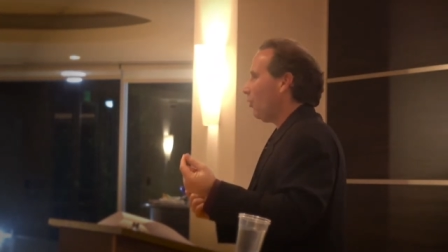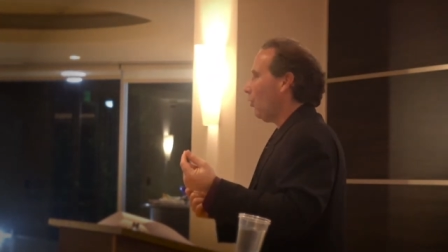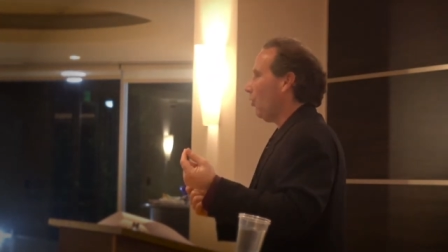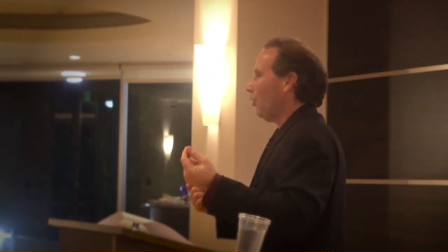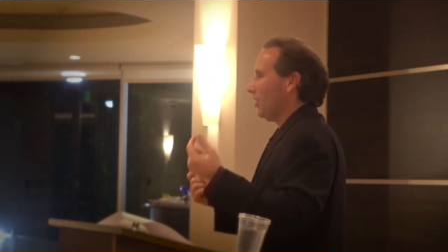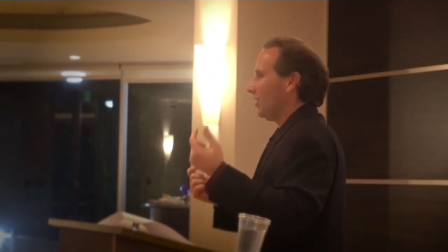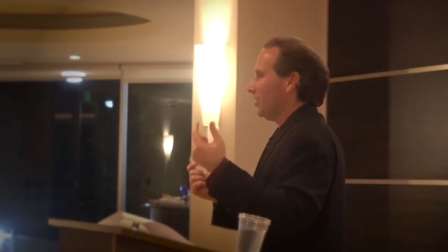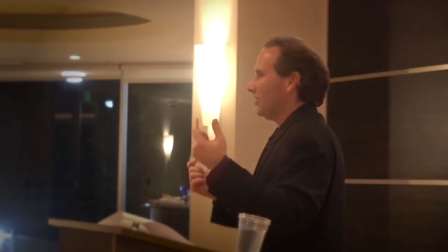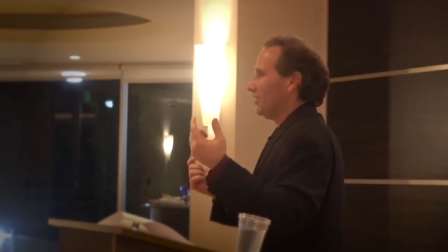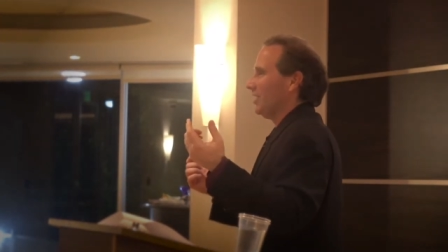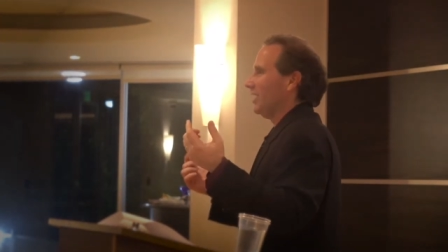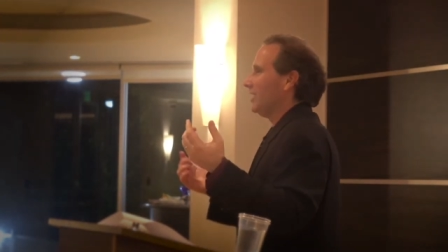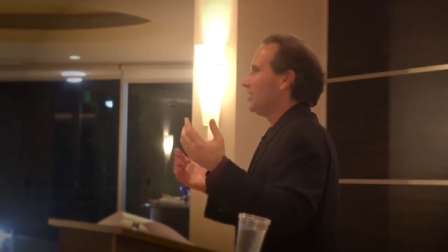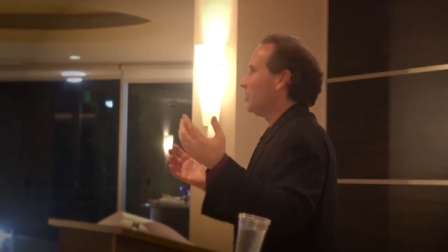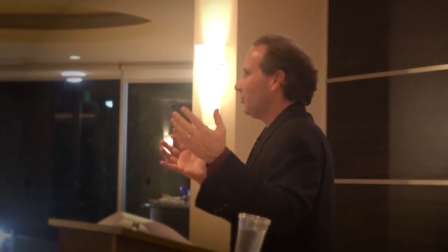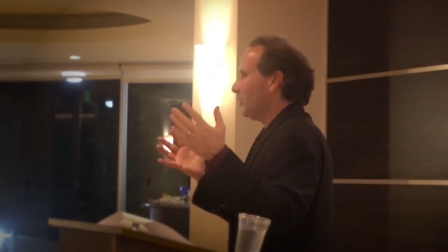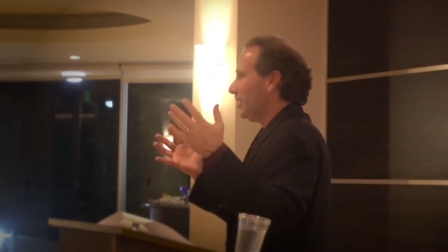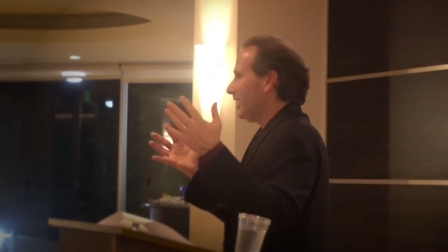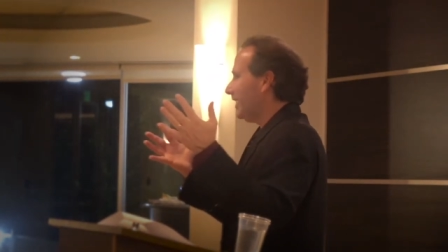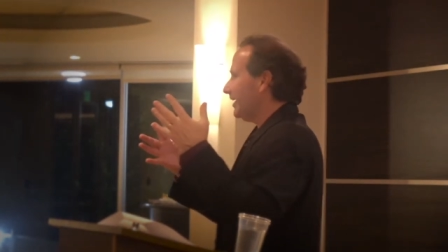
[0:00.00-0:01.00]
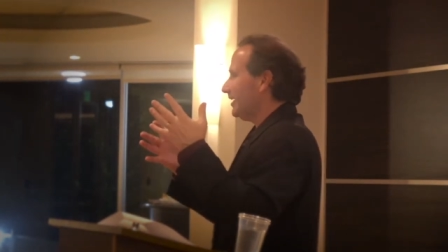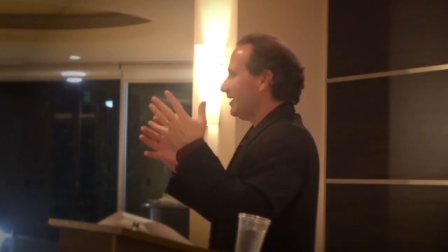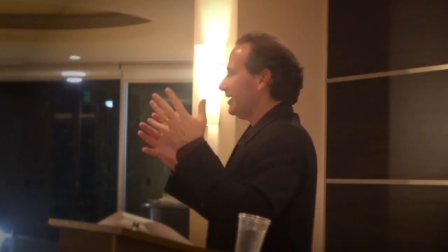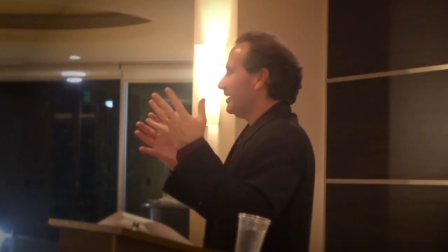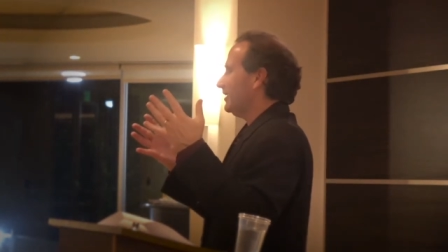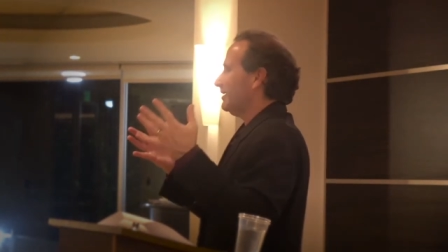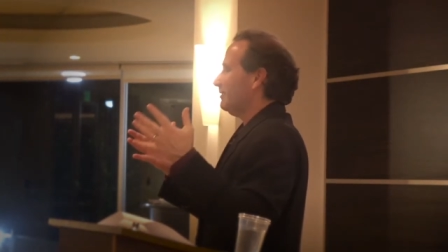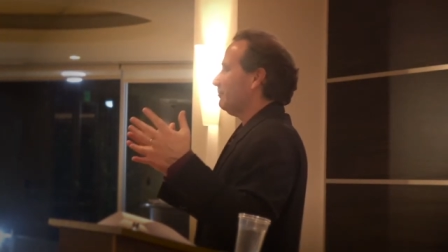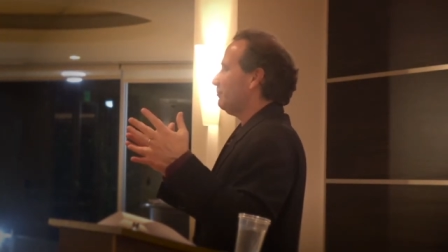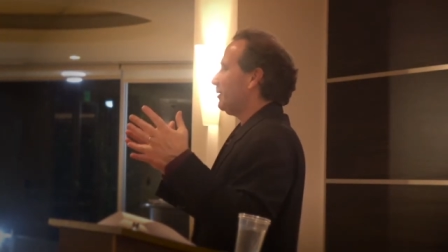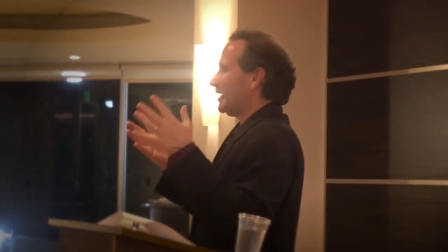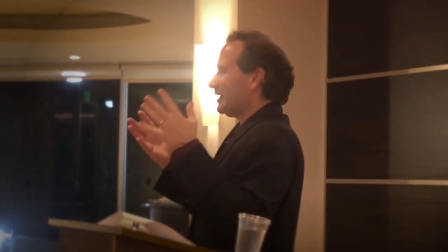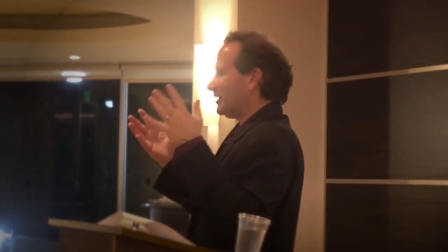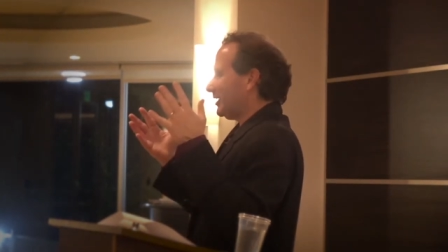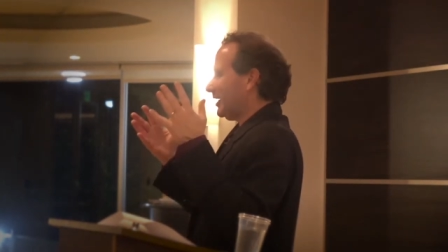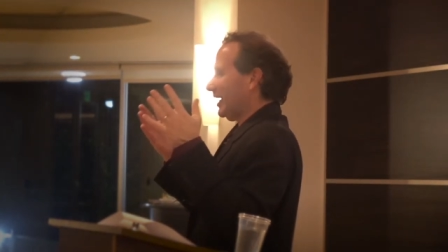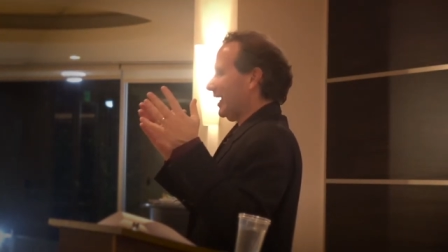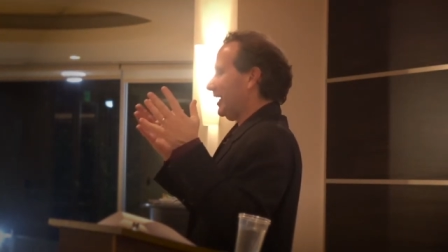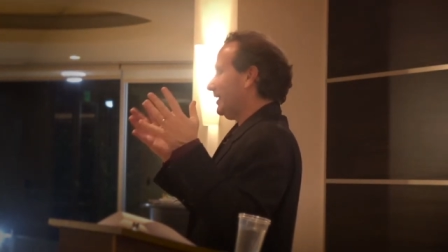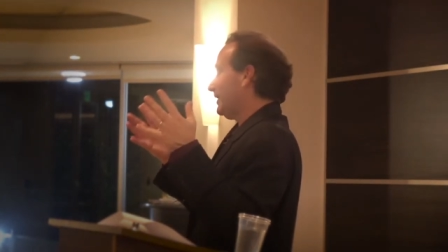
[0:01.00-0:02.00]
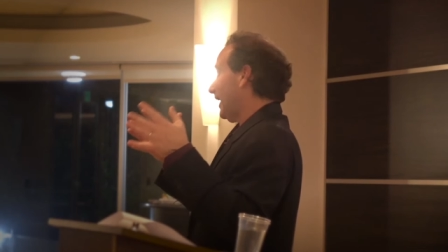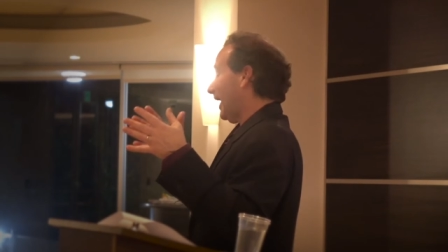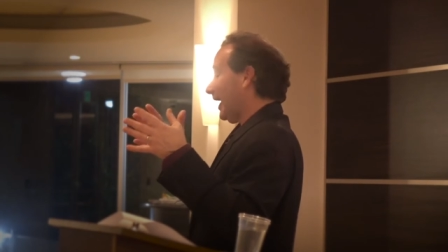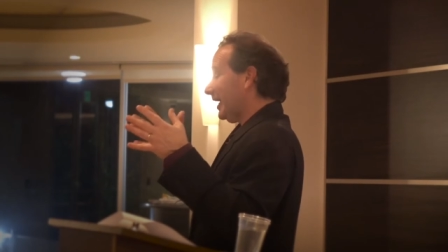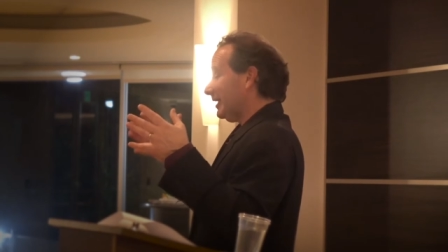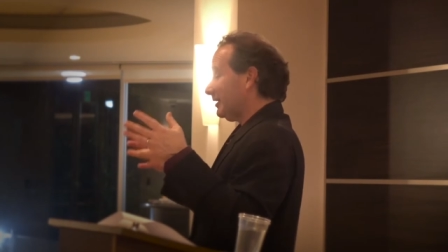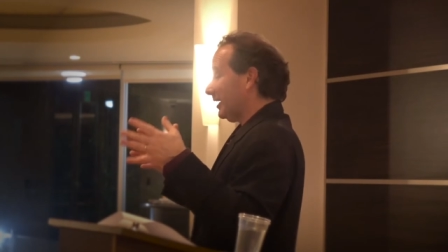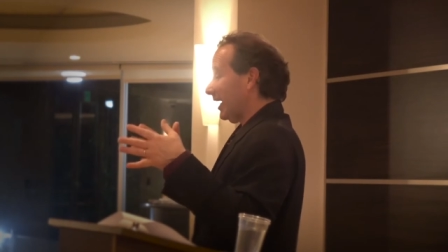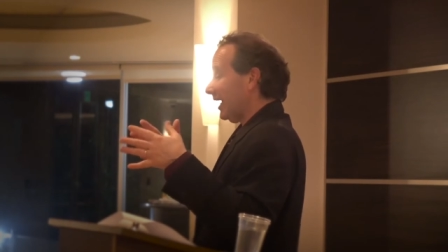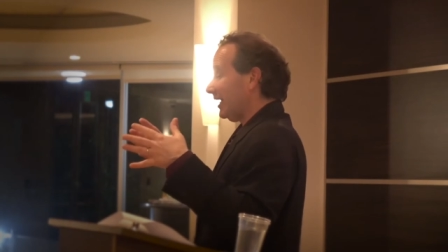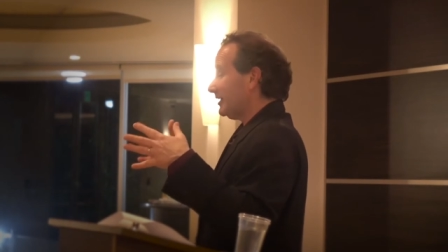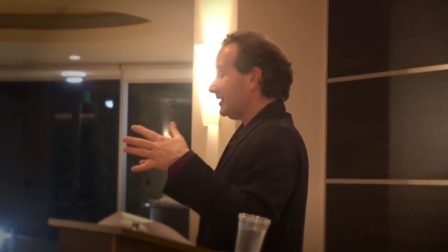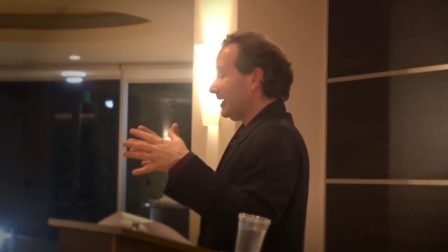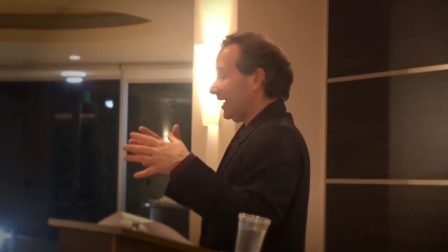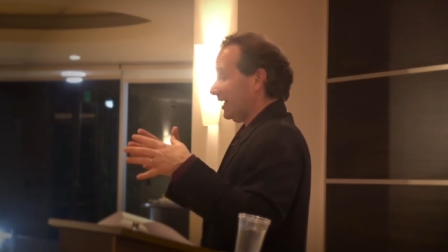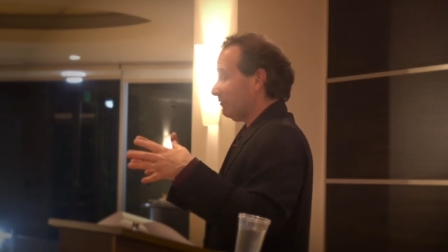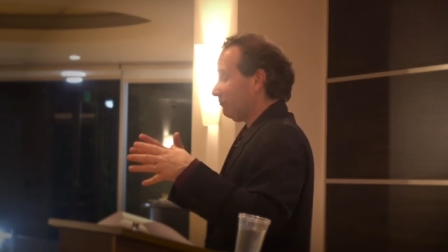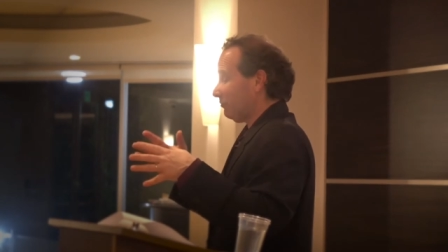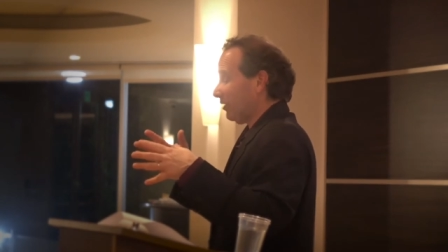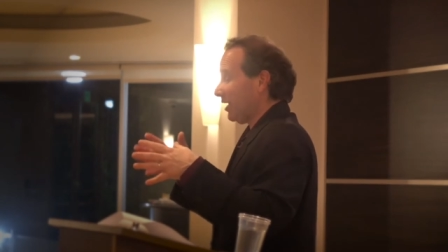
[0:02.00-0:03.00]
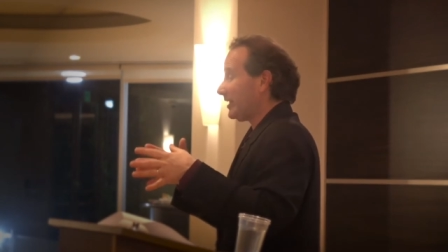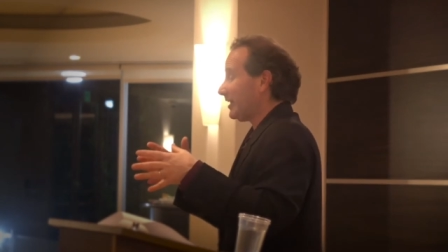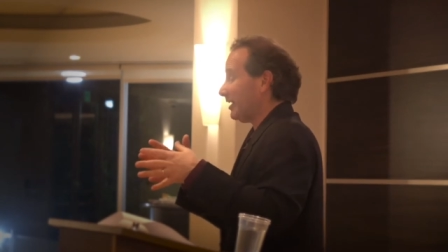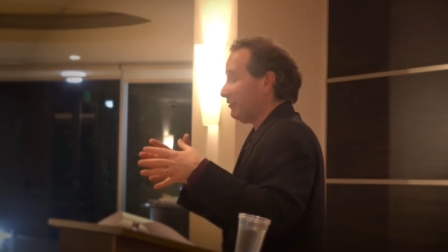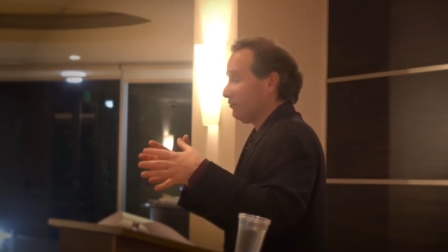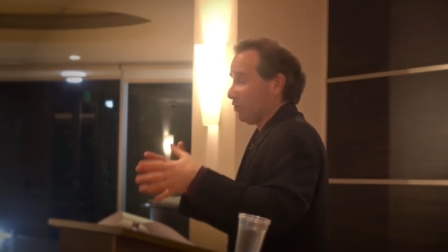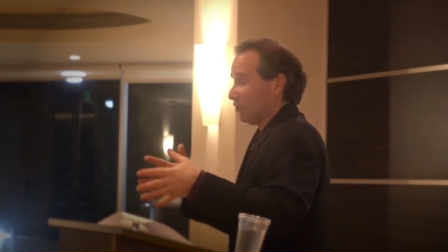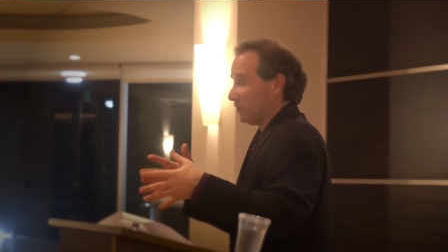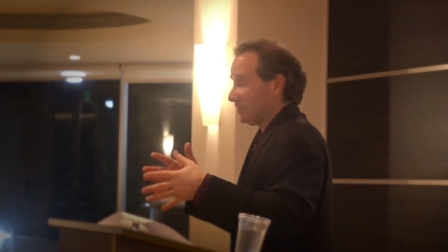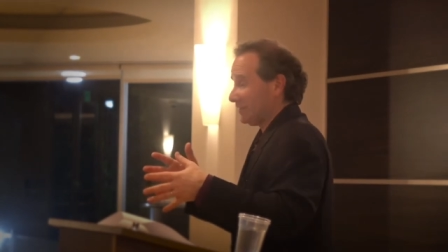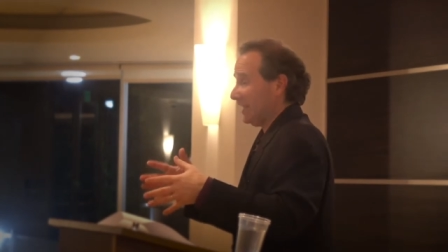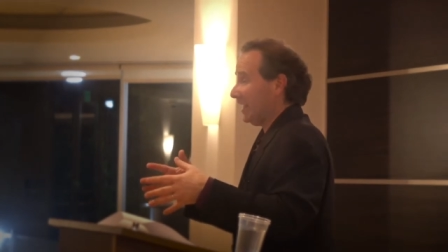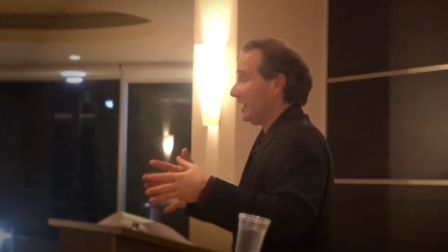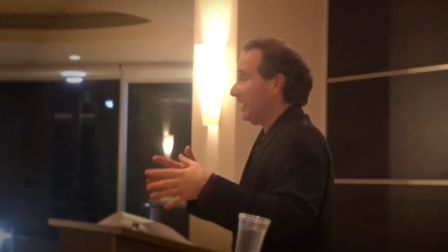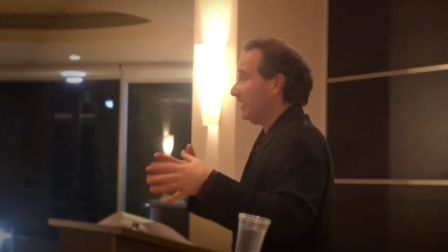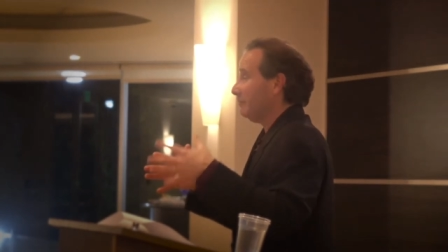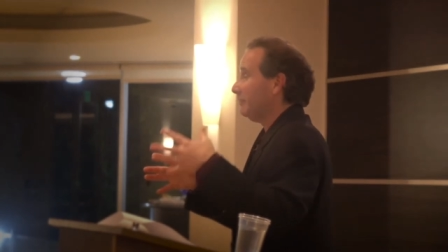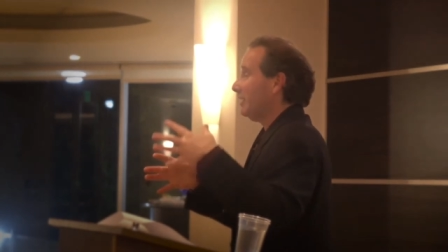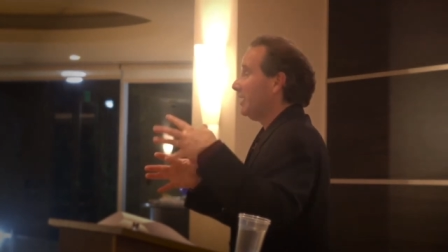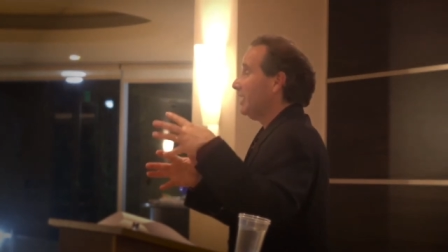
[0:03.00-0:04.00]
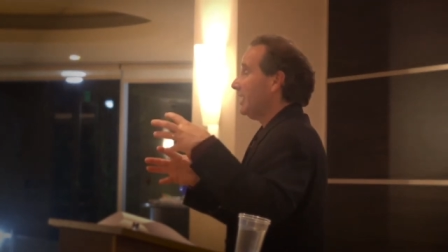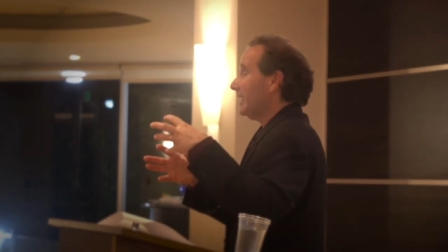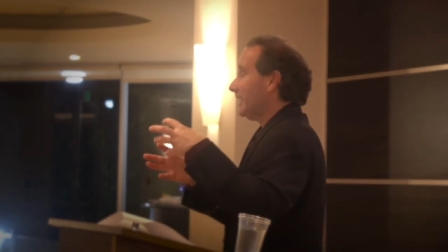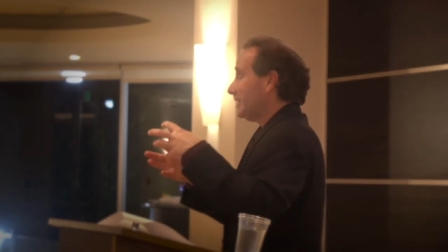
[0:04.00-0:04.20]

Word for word: or agree, but, and, and, and, and frankly, if you're a team,